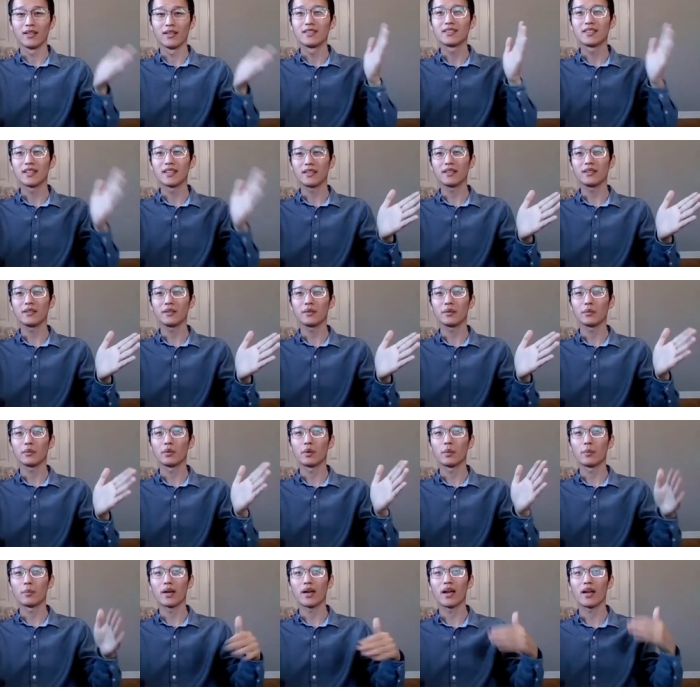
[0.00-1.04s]
Then
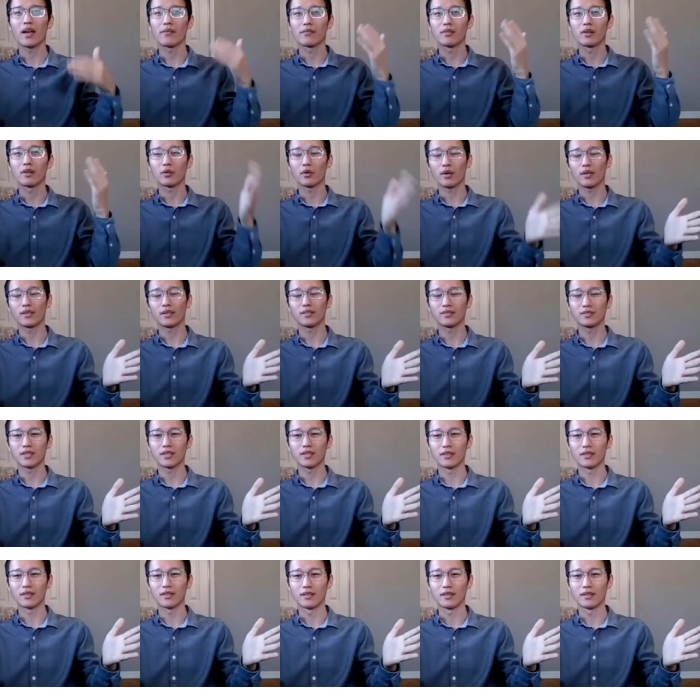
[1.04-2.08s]
we may have a
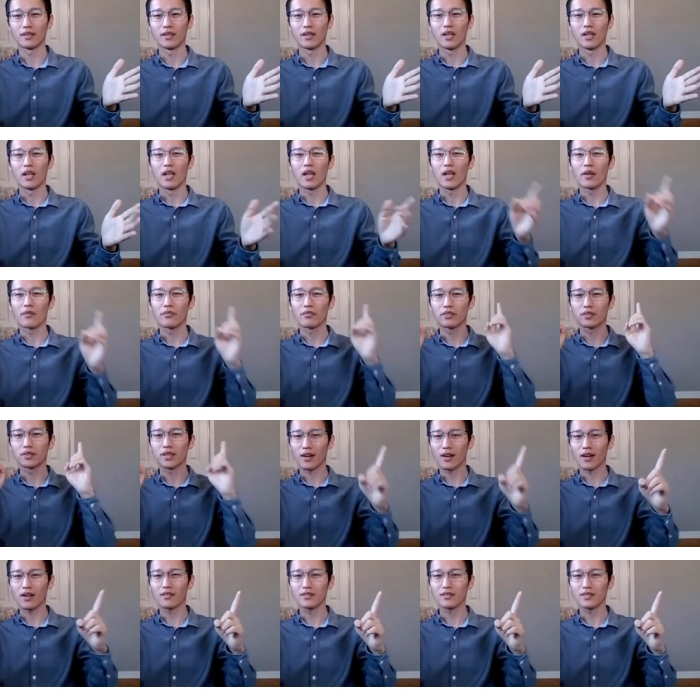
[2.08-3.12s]
question. If the
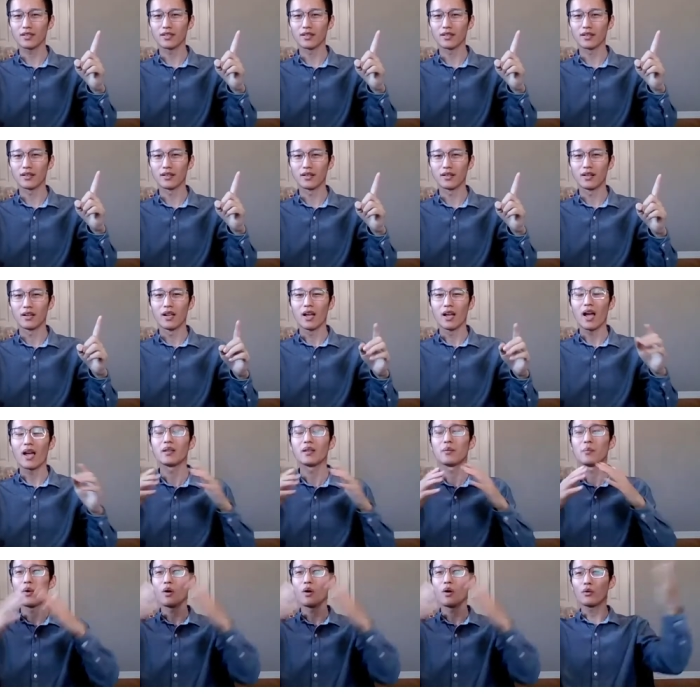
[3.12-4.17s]
hunter has
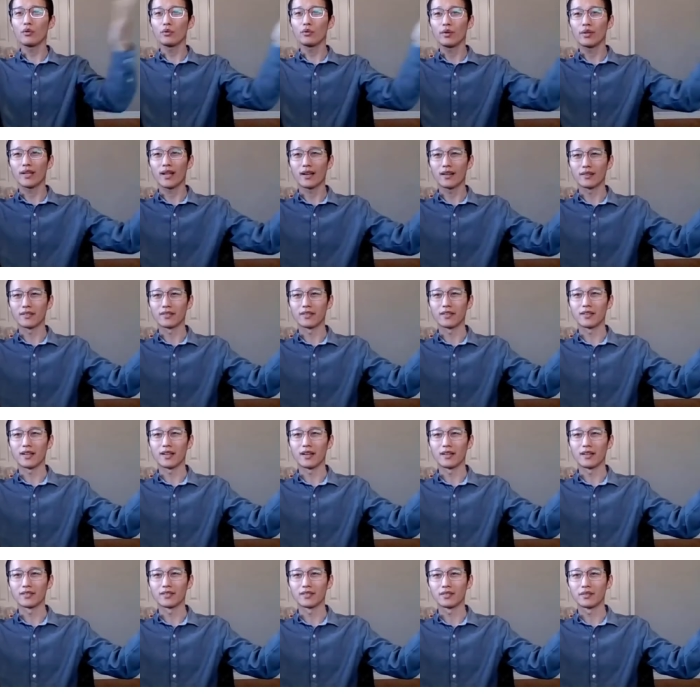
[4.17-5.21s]
more radar
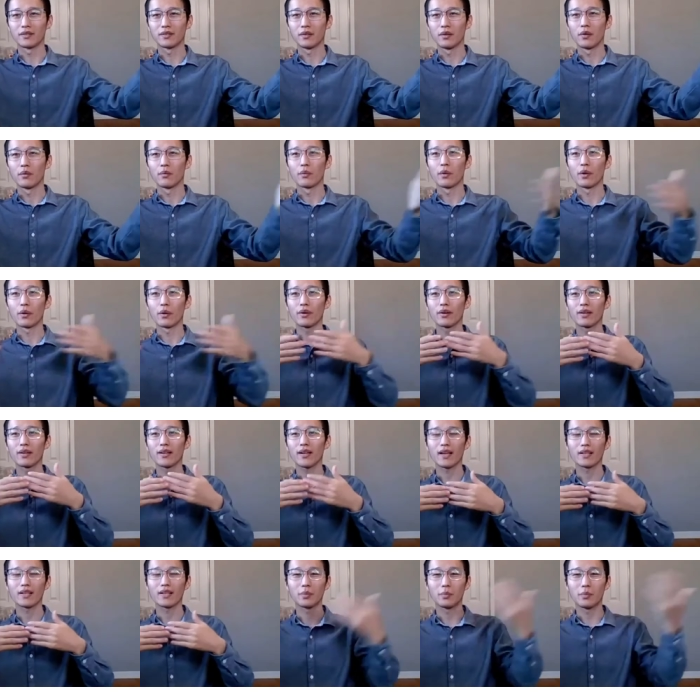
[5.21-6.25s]
antennas, will he
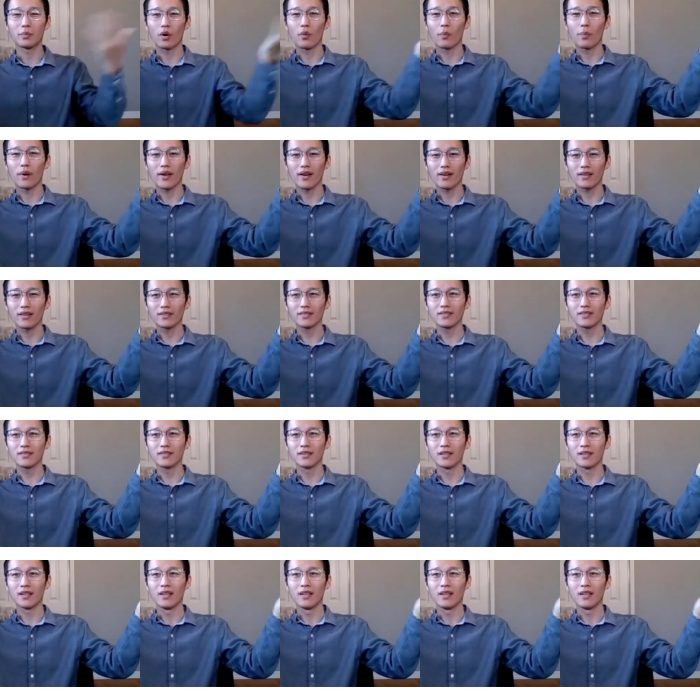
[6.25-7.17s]
catch more bears?